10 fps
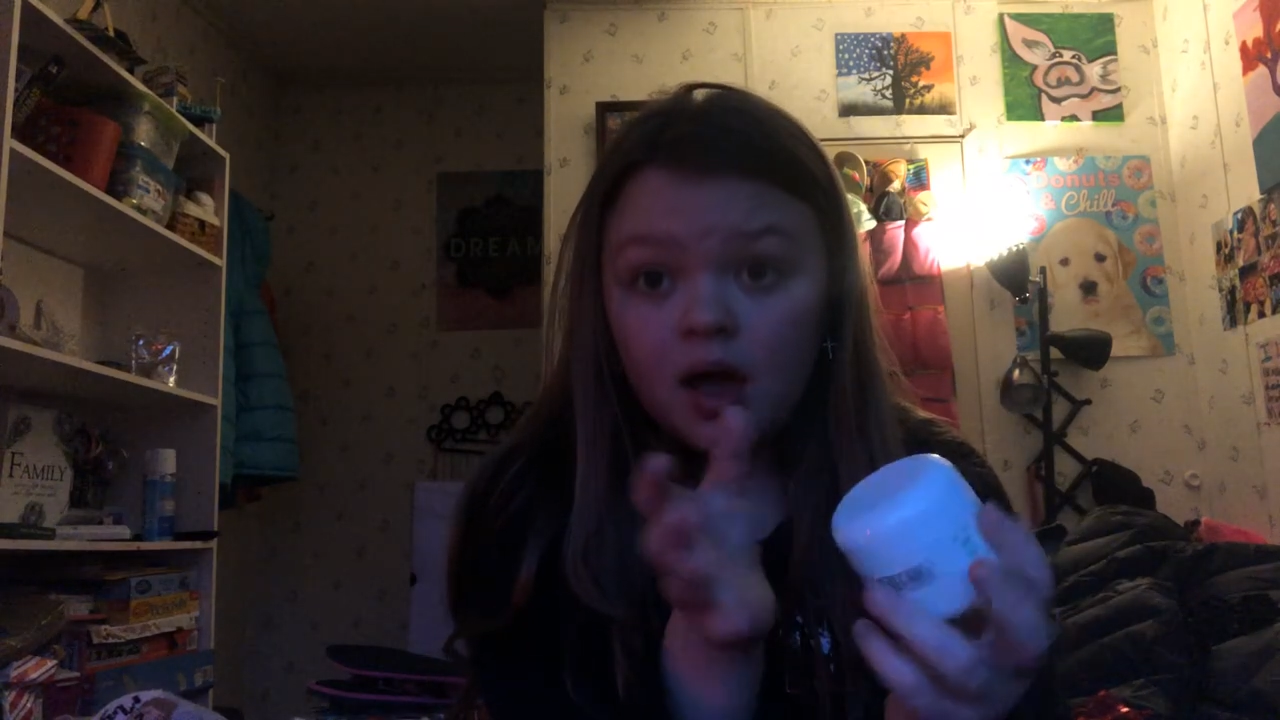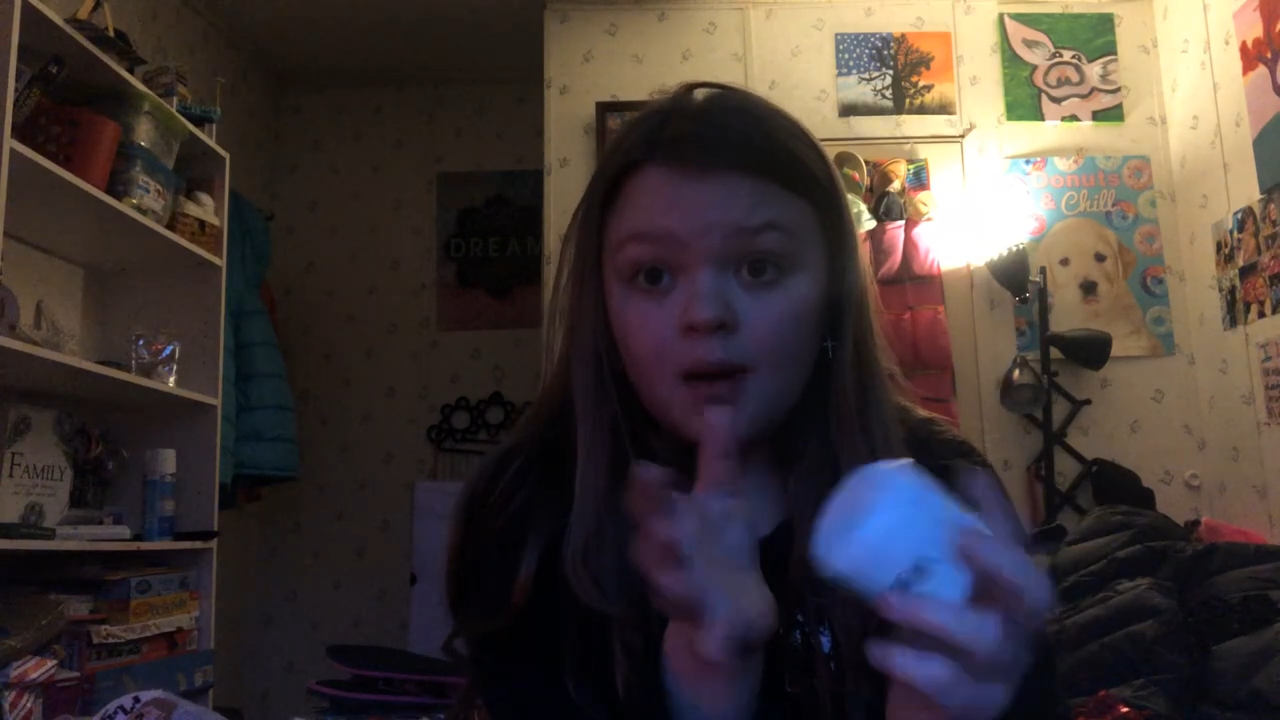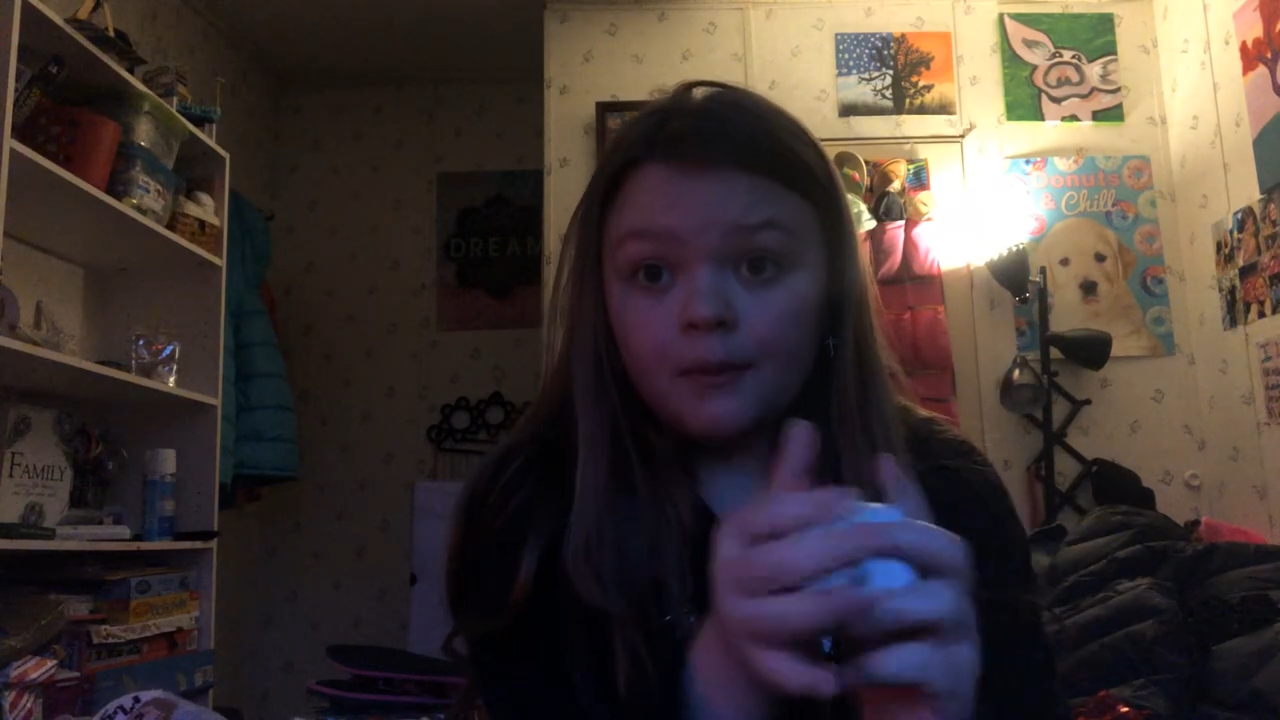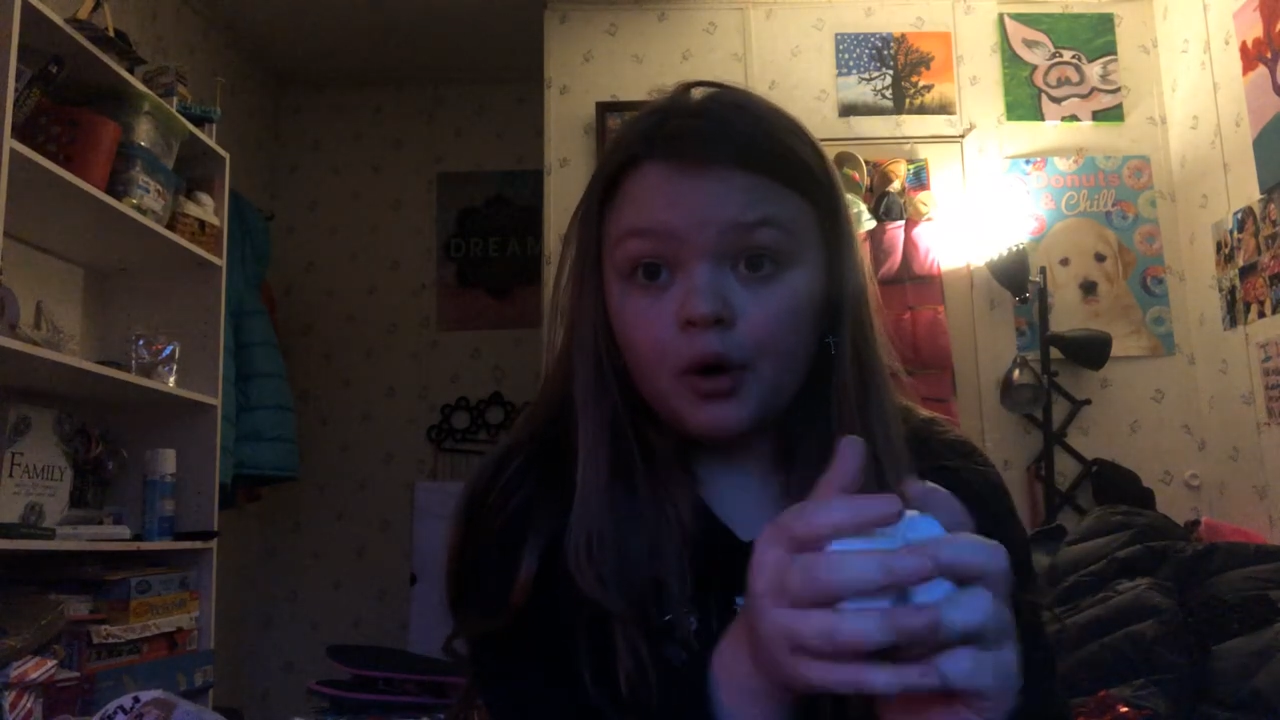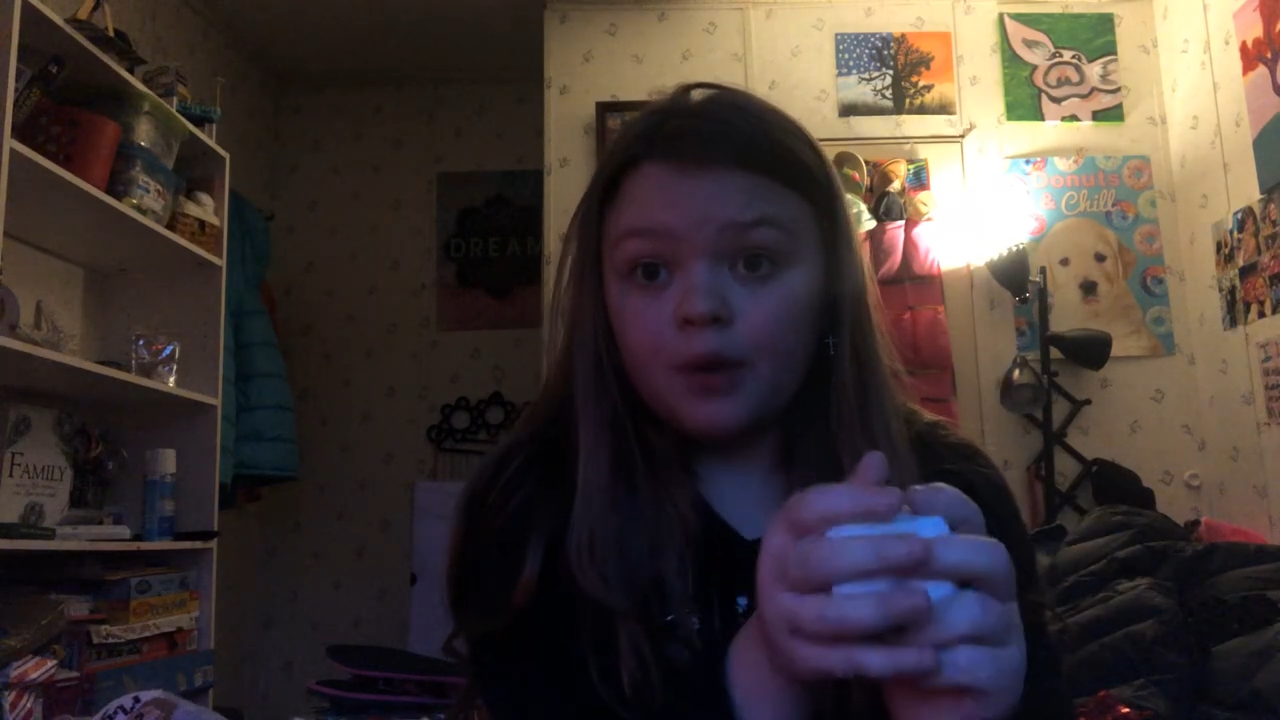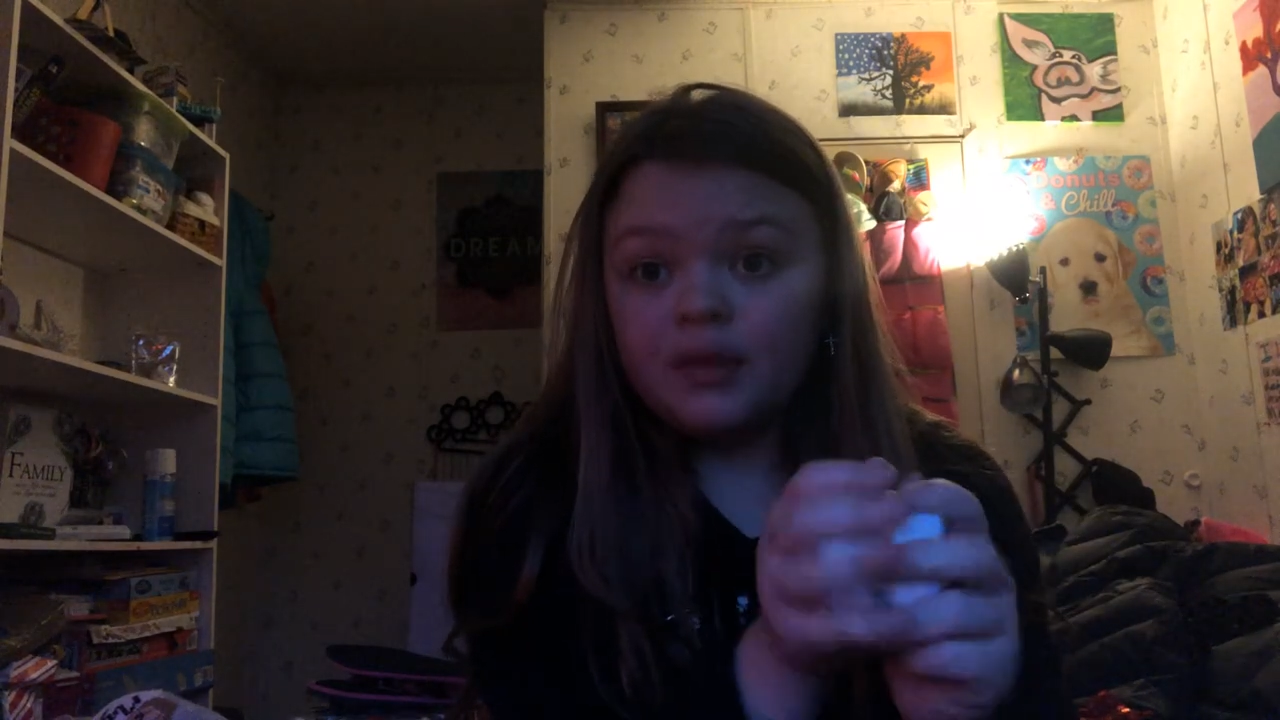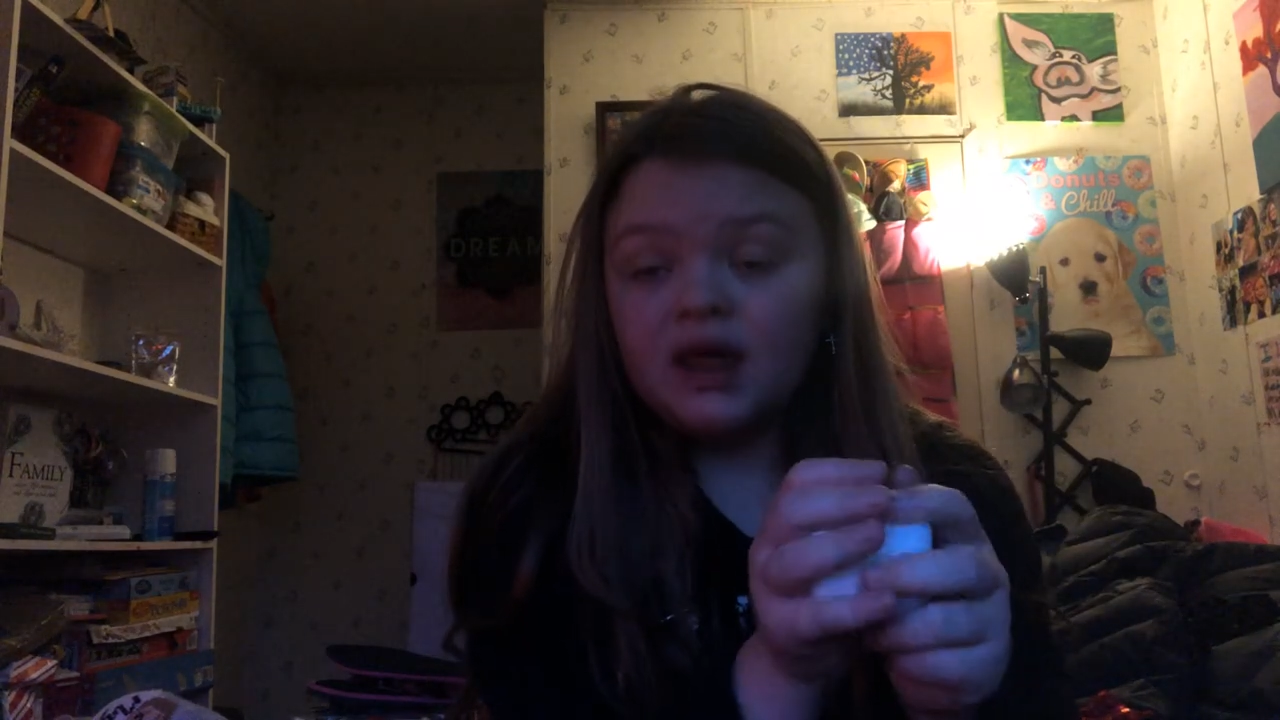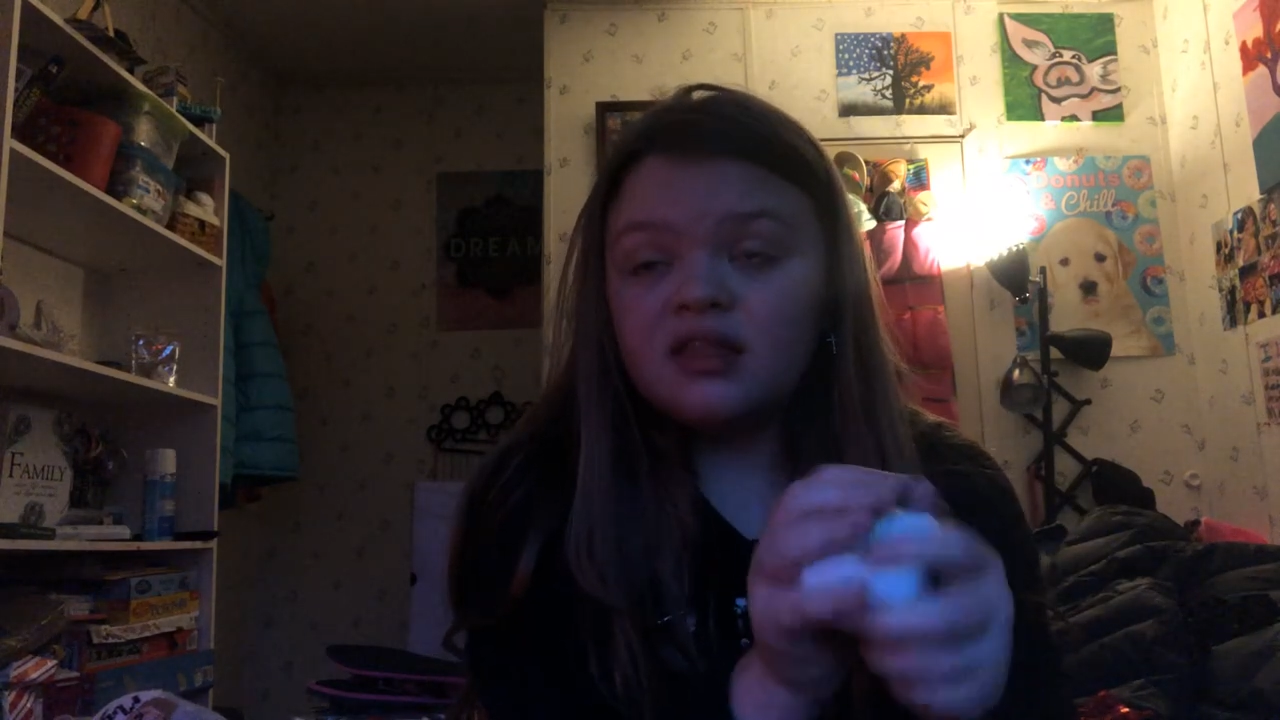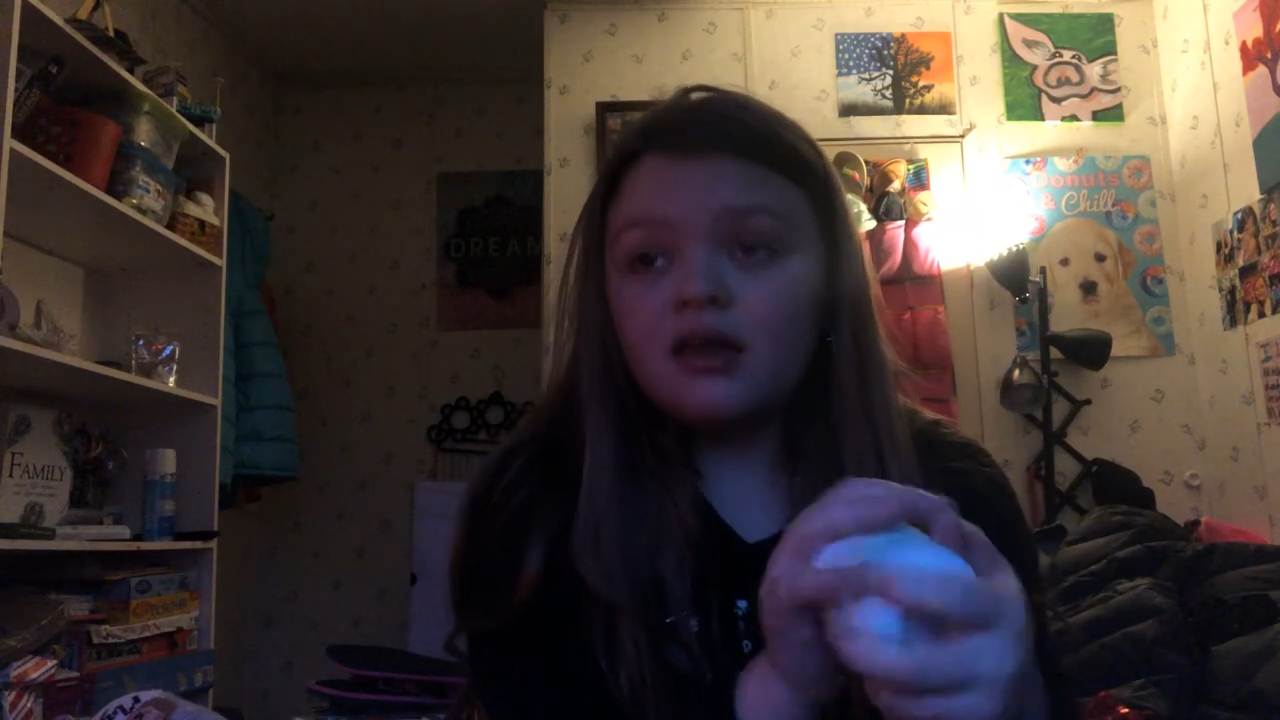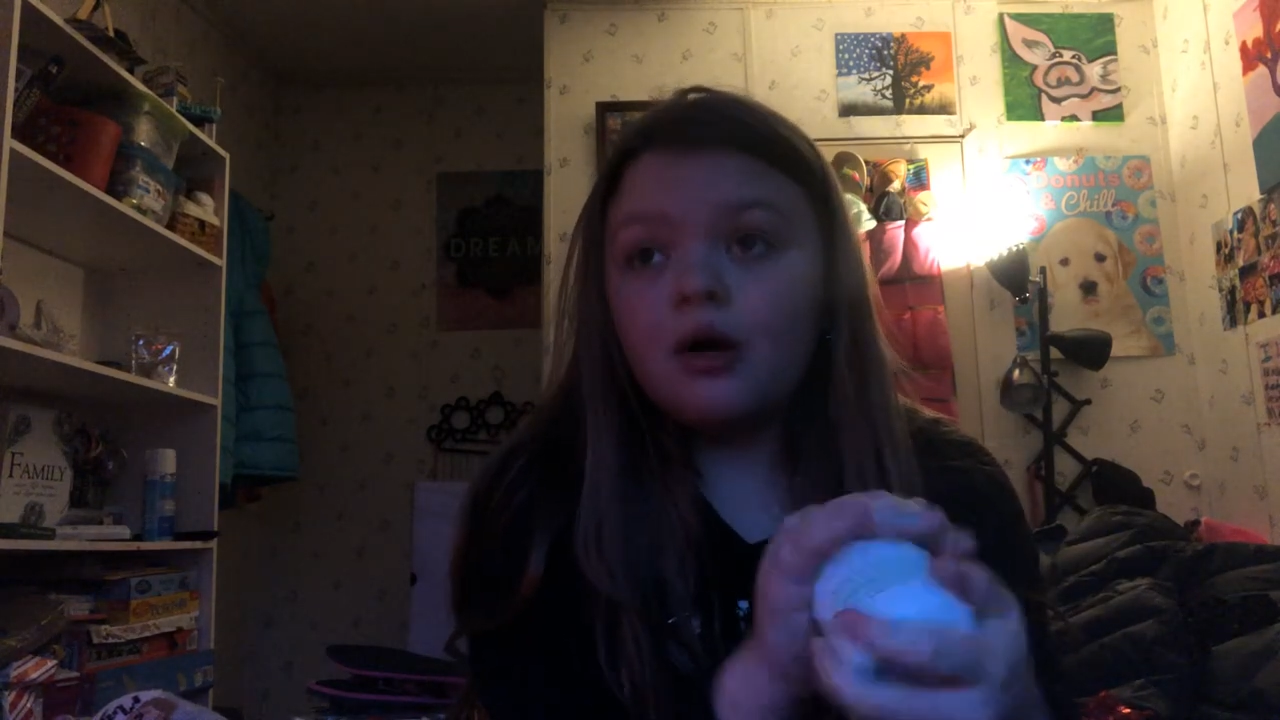Mario
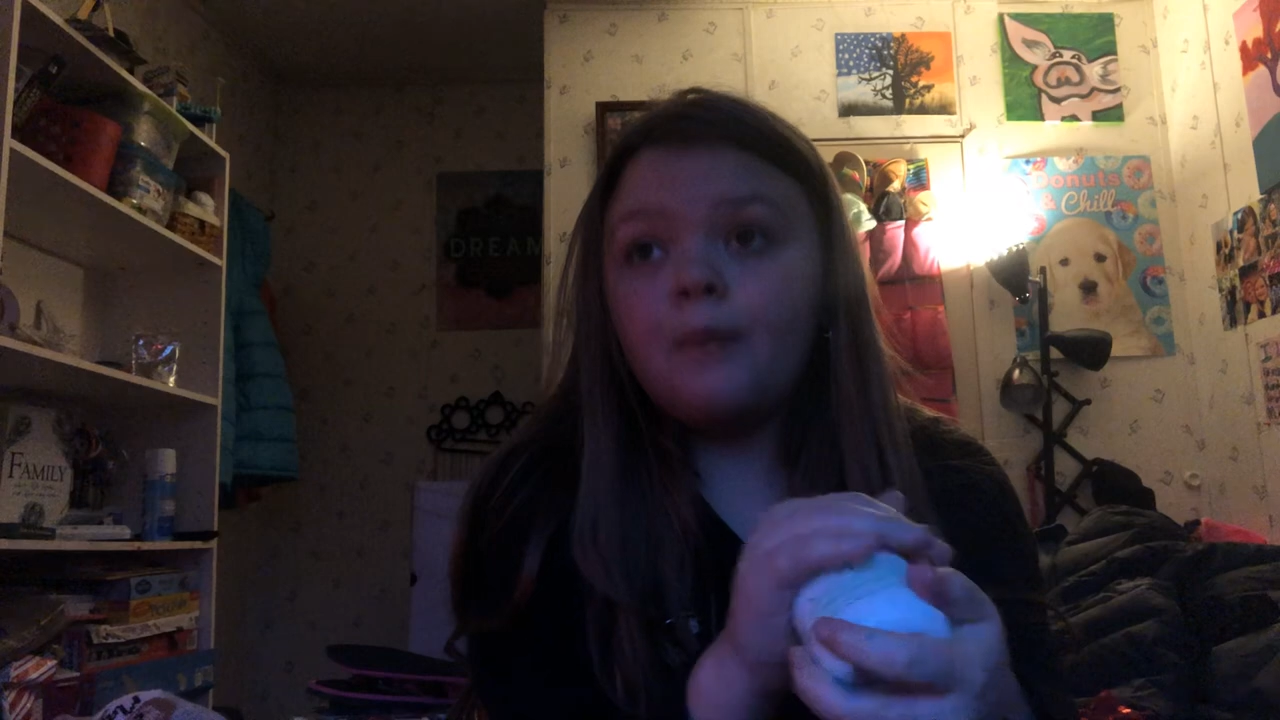Badescu,